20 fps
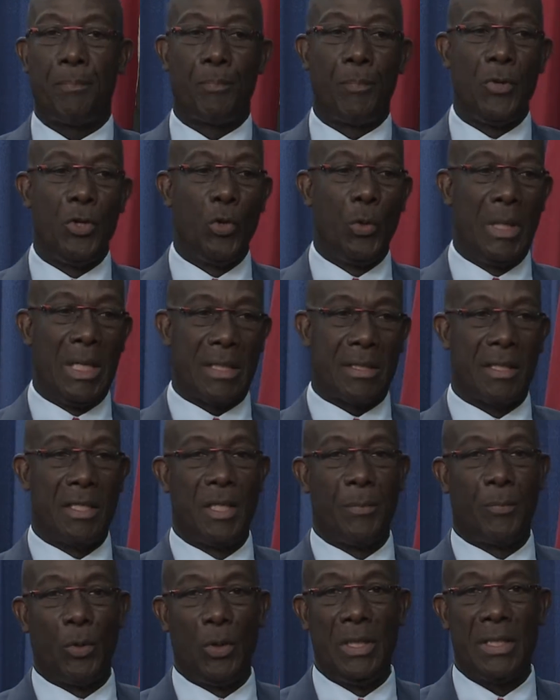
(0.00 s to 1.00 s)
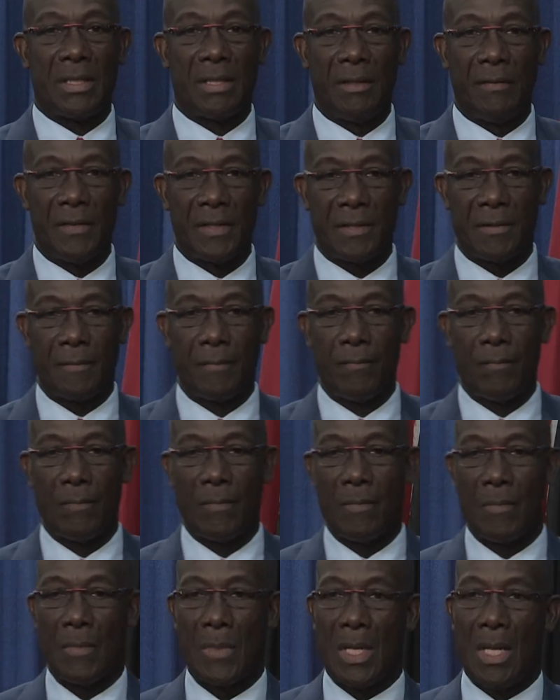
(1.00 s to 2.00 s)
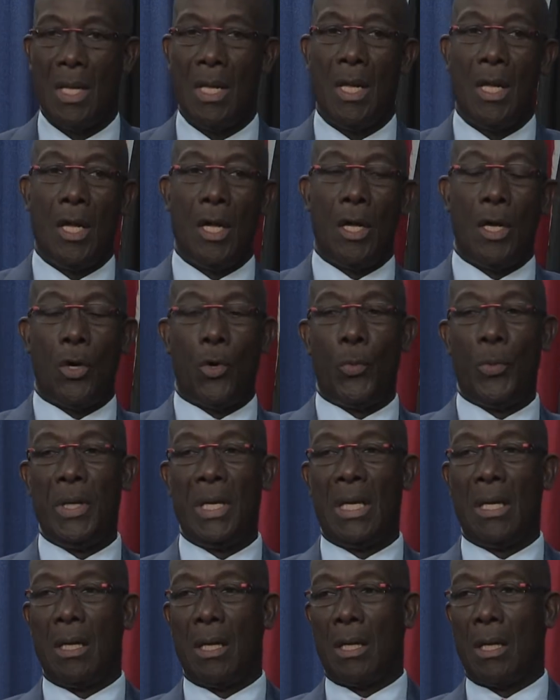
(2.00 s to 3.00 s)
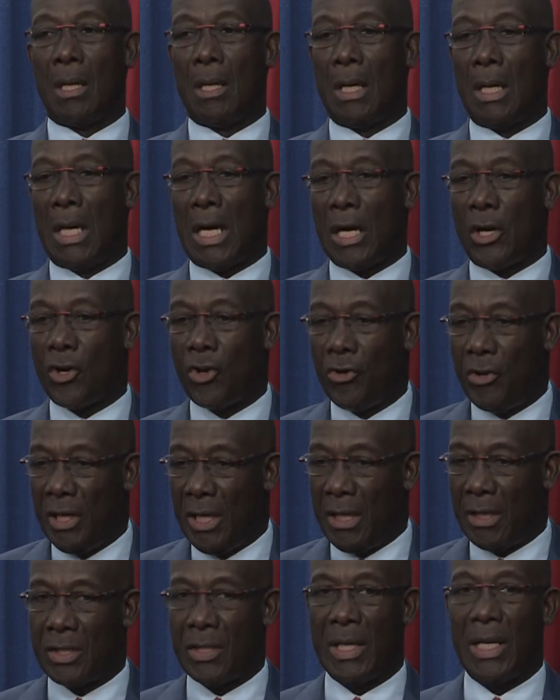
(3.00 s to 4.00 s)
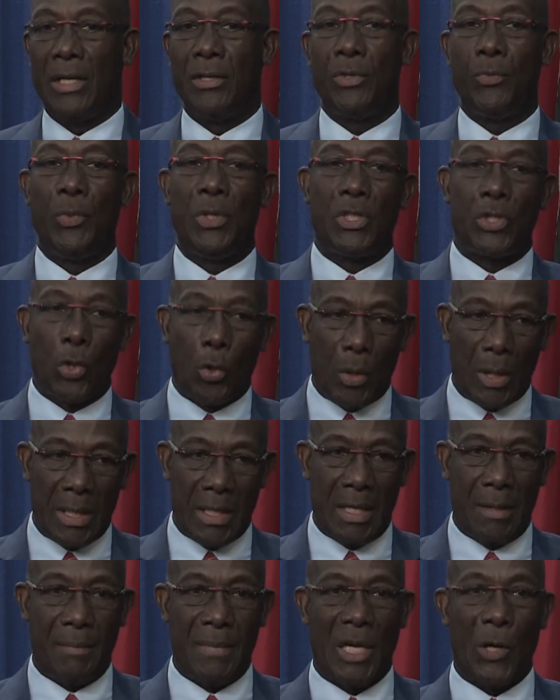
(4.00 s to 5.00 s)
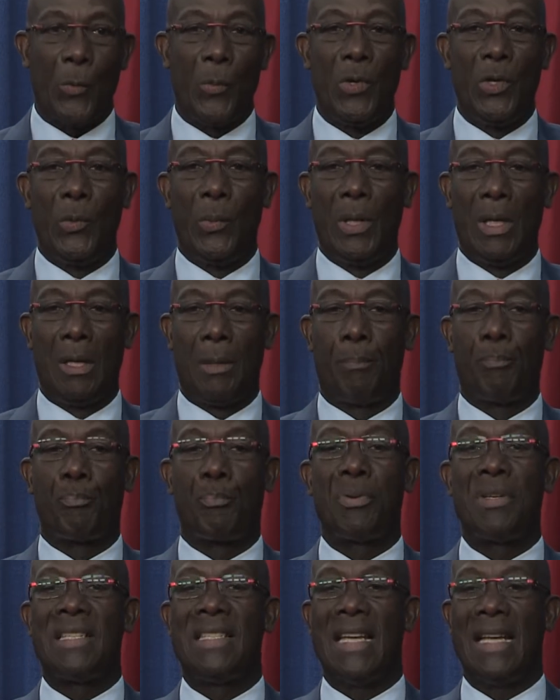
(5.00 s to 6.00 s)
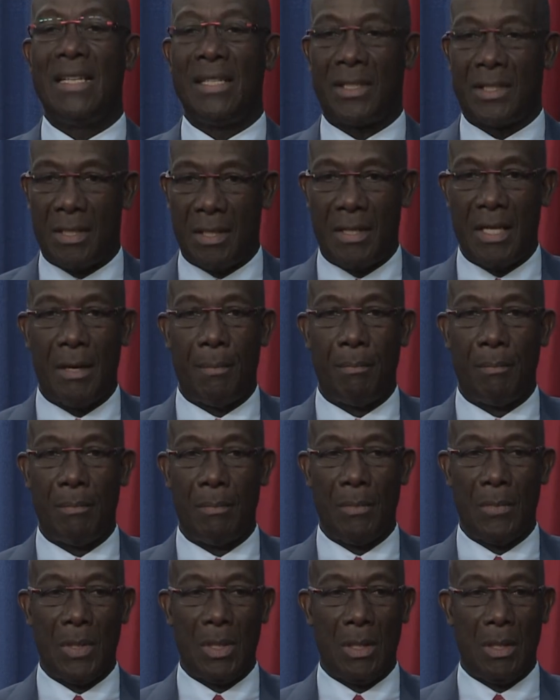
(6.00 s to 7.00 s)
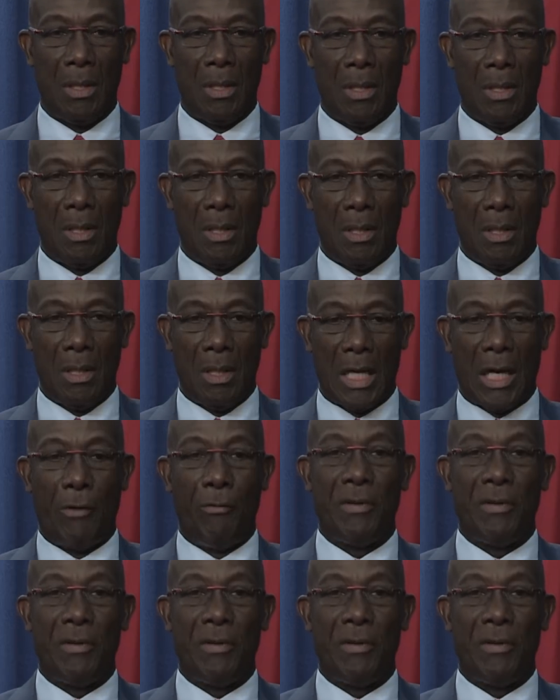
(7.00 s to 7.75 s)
units in the police service. We agreed to, and we told them that we will present to them a